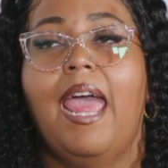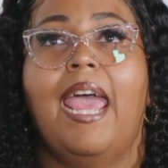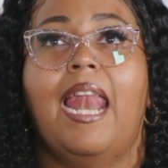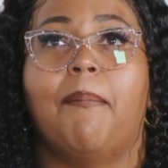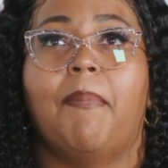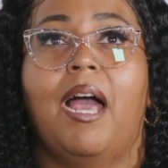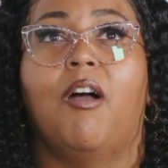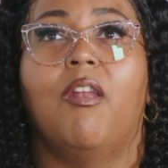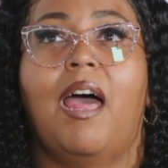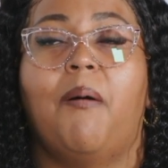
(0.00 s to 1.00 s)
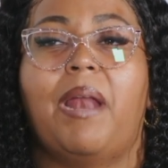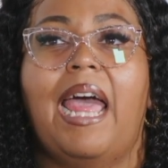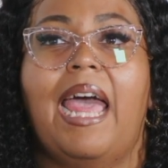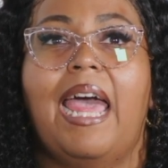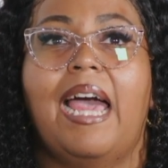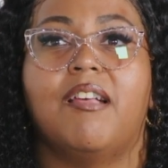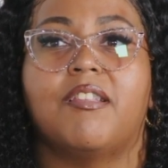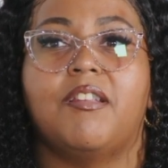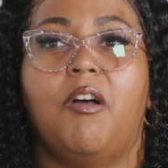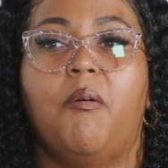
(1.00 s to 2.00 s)
And I'm not gonna lie, when I had
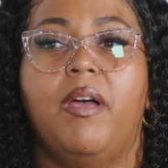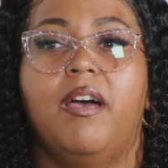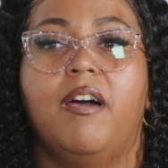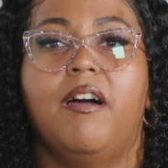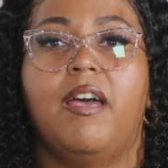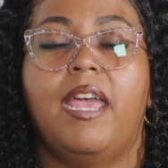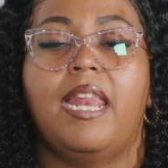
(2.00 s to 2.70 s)
House of Noel and